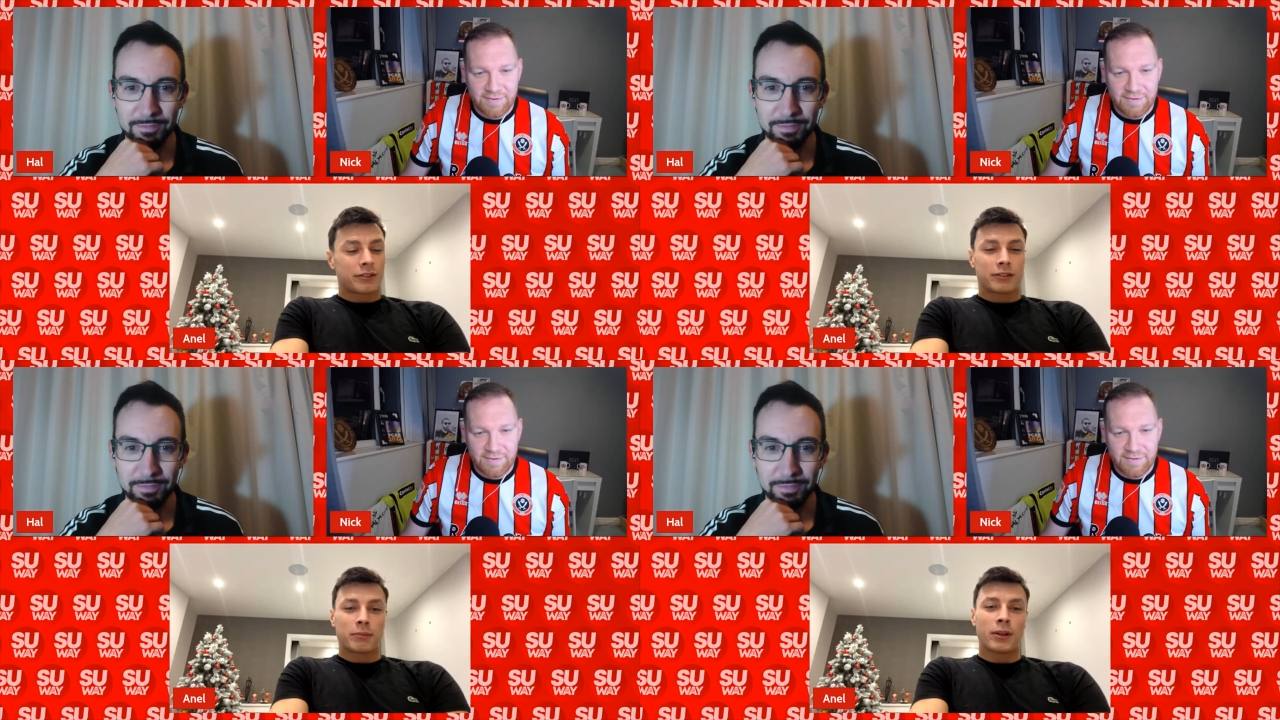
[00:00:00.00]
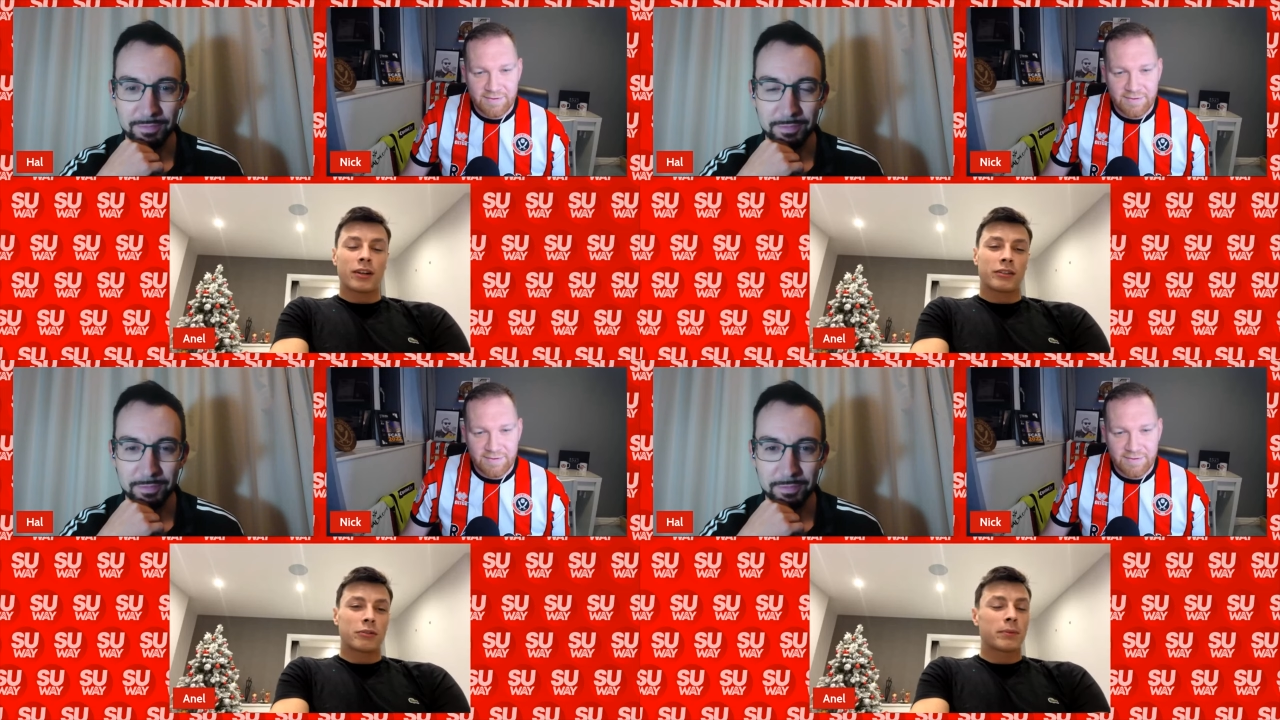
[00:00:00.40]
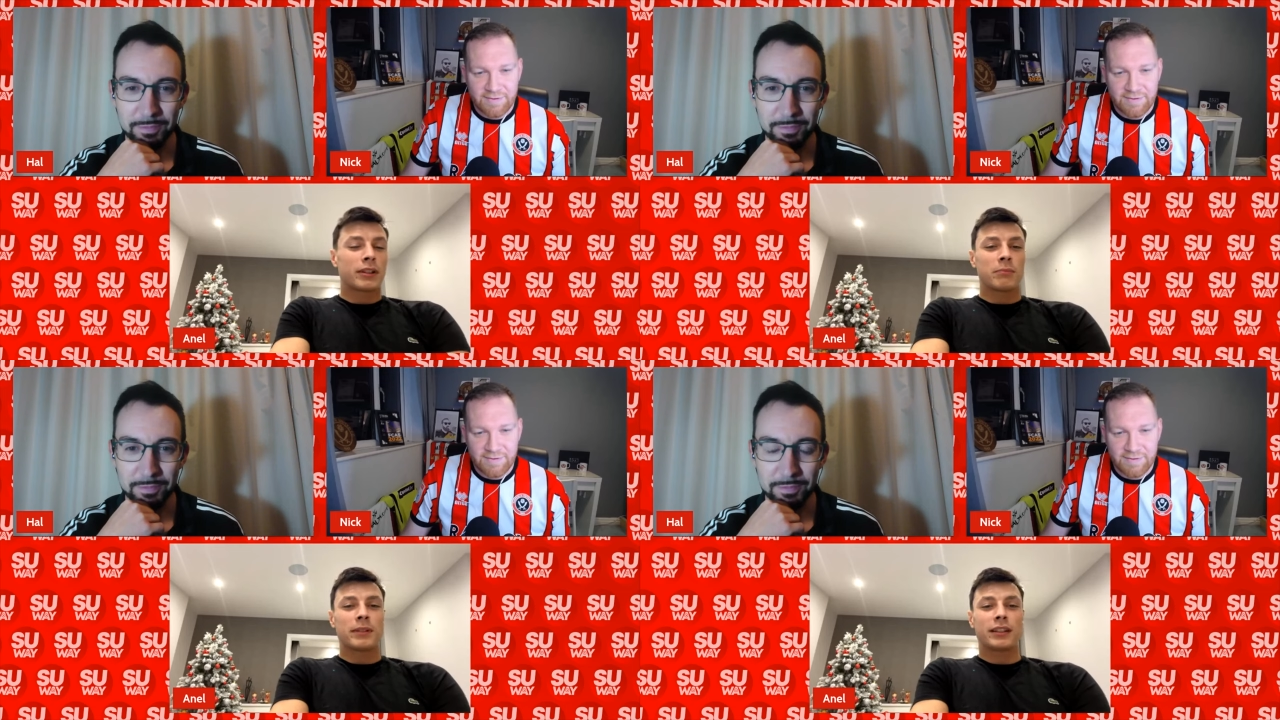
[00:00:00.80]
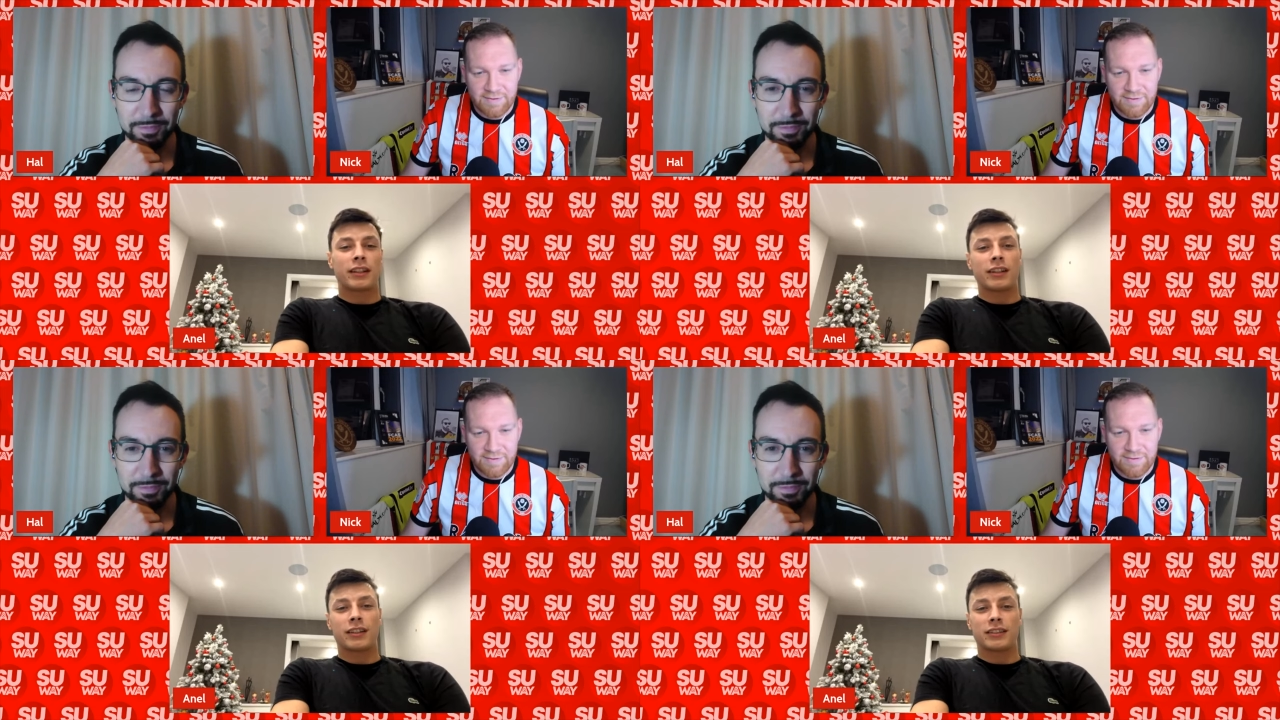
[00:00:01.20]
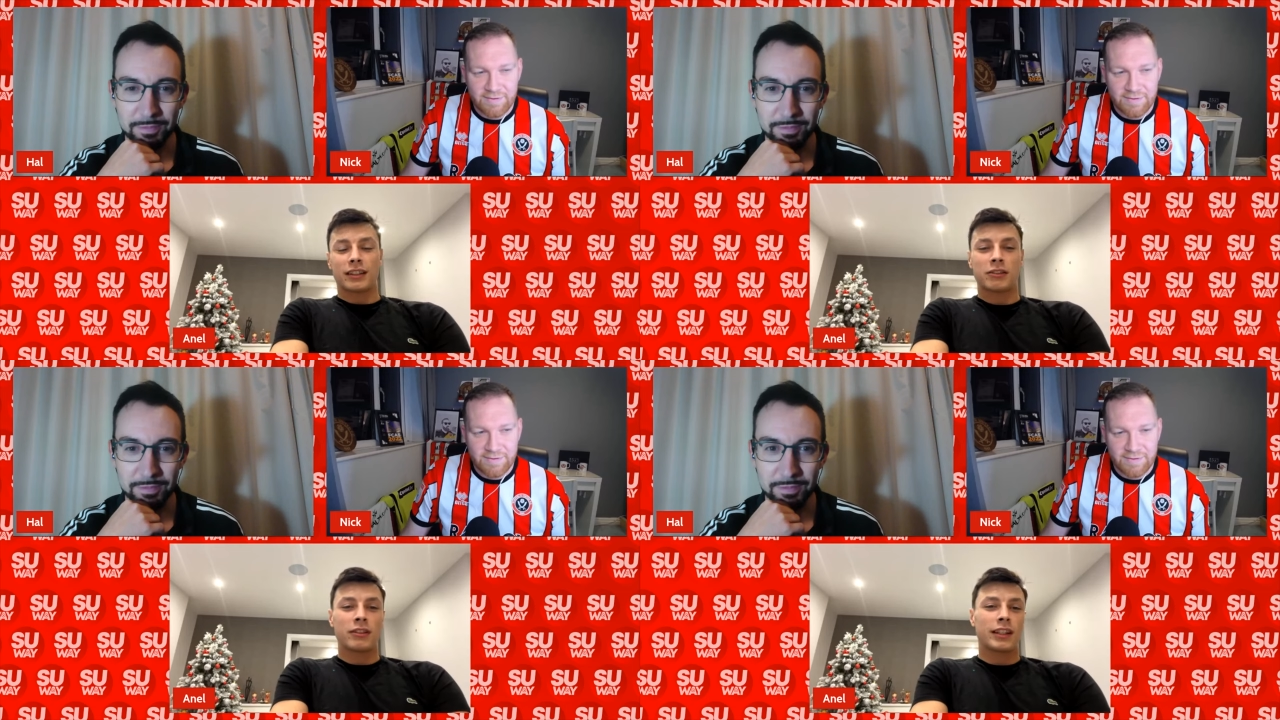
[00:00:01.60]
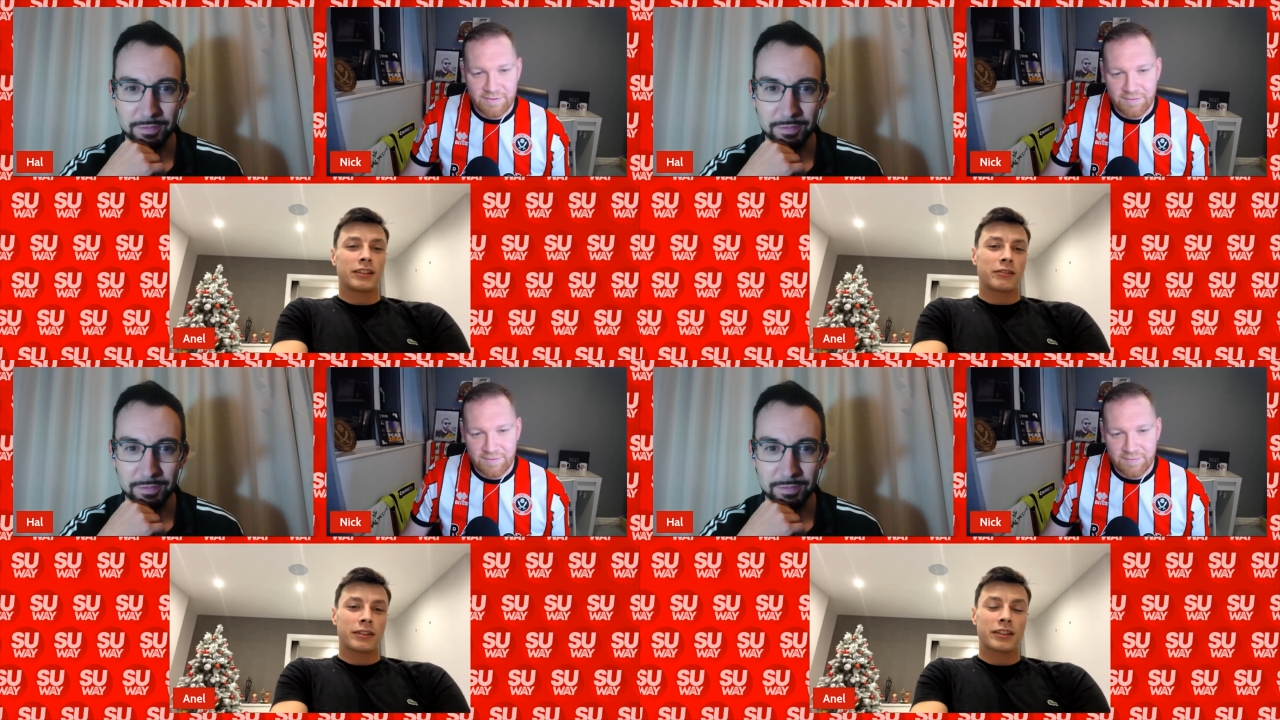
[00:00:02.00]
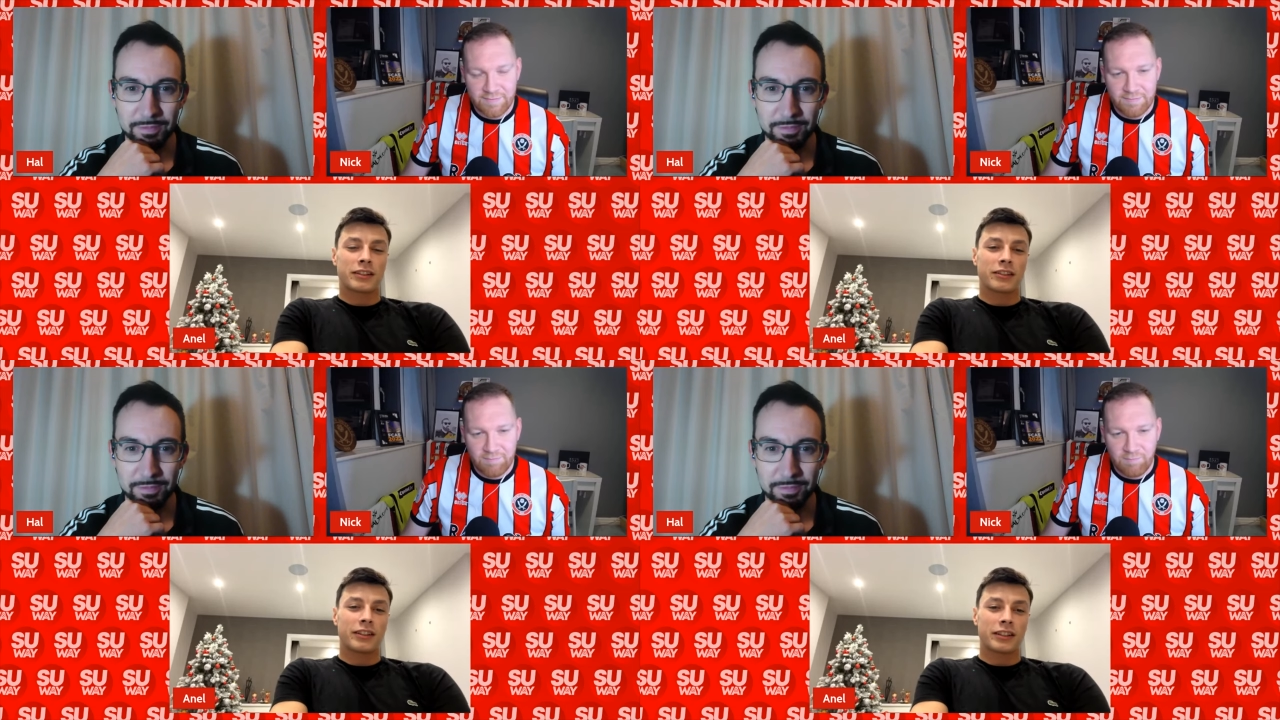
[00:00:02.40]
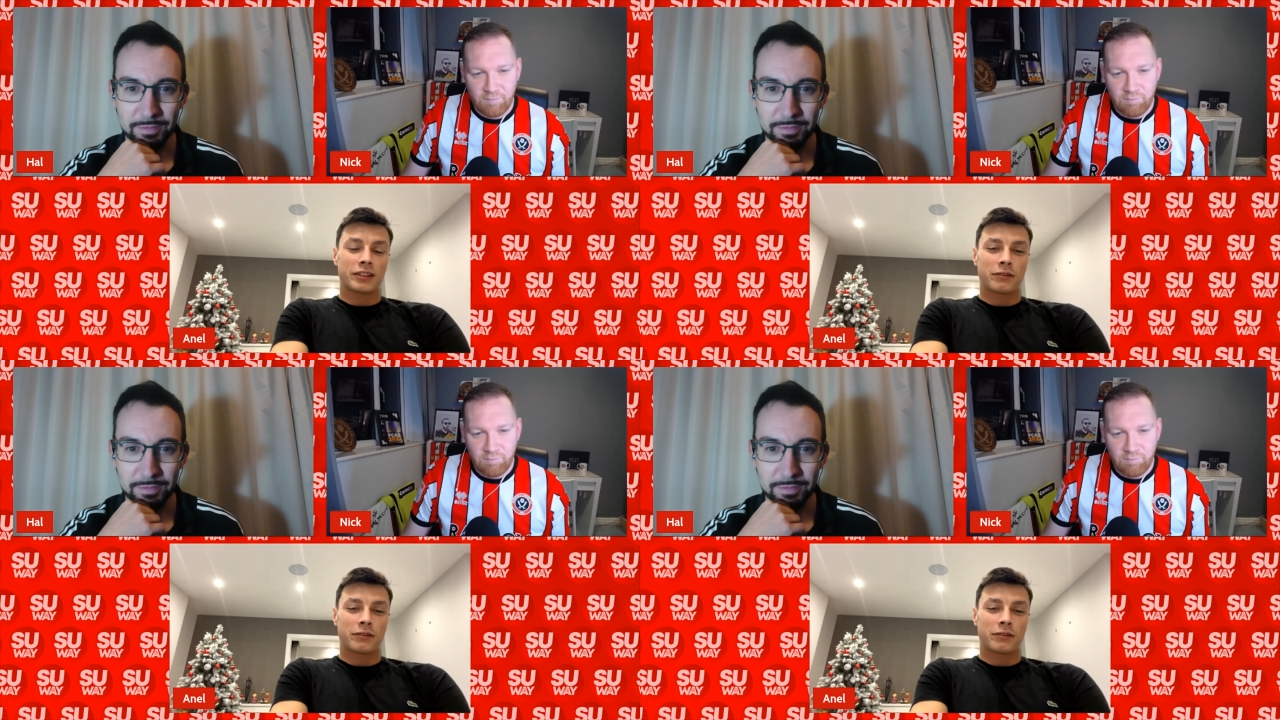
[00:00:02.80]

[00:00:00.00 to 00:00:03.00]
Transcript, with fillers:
Speaker 1: To be to be completely honest, I don't like traditional English